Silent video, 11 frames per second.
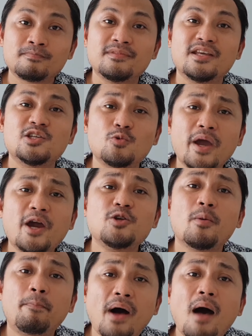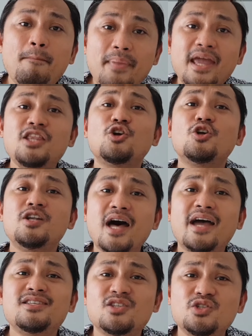This is where you pop in your
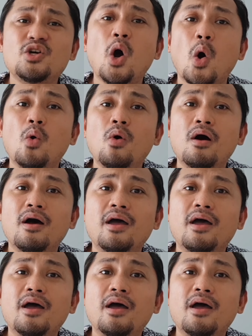nice dough